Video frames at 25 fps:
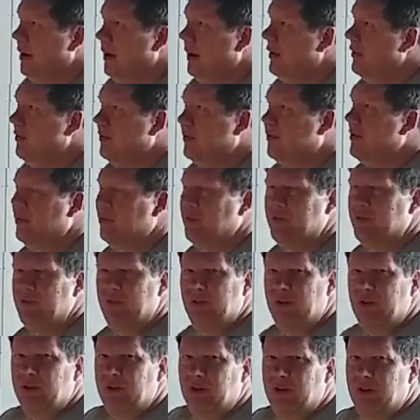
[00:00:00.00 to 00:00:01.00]
I just don't
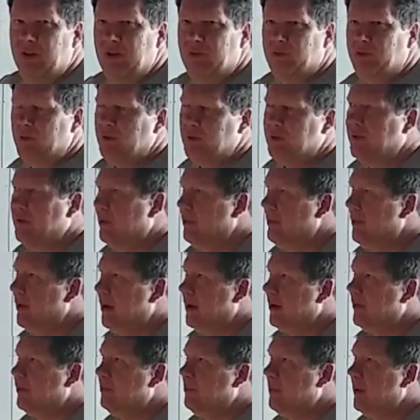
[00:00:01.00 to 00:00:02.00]
see the difference. I mean,
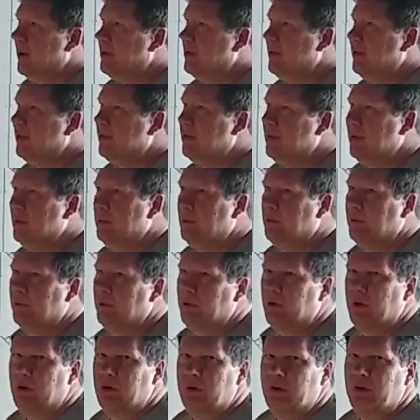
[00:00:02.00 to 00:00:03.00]
I expect a
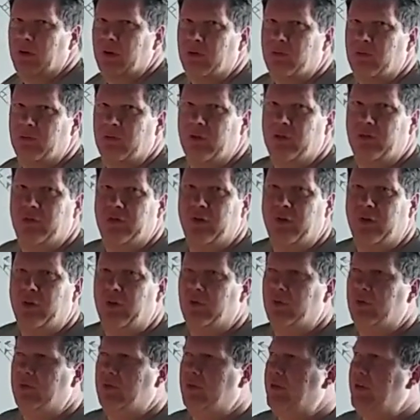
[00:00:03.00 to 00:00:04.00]
similar
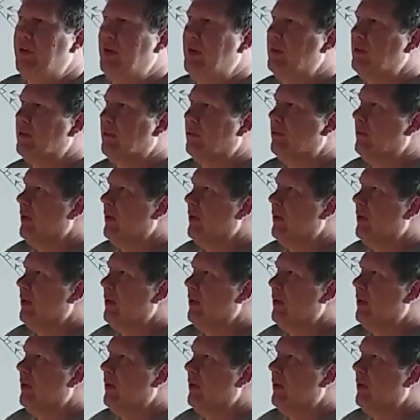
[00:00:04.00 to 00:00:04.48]
result, that the